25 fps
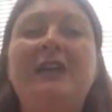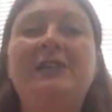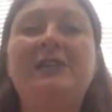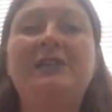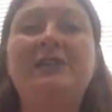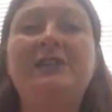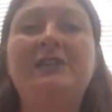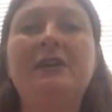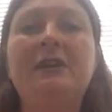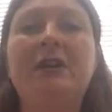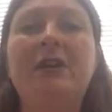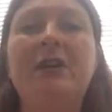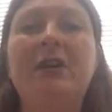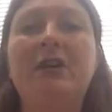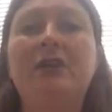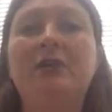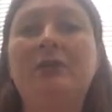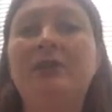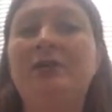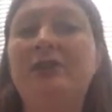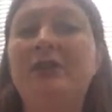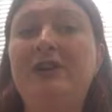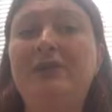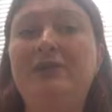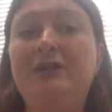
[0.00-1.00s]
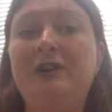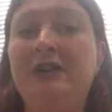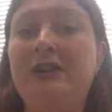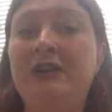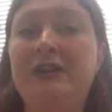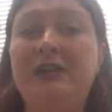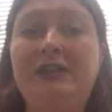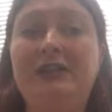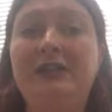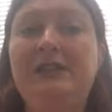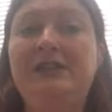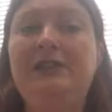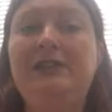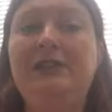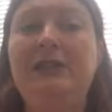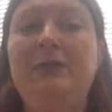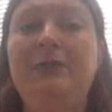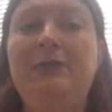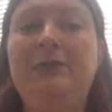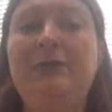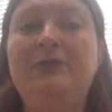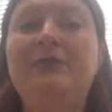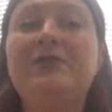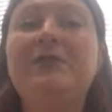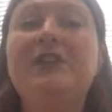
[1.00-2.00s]
at the start, you'll definitely need this
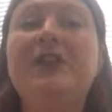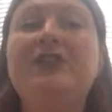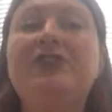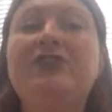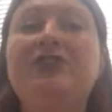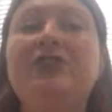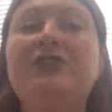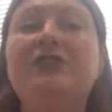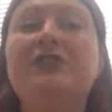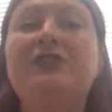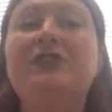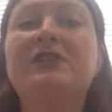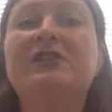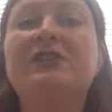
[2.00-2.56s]
number of sessions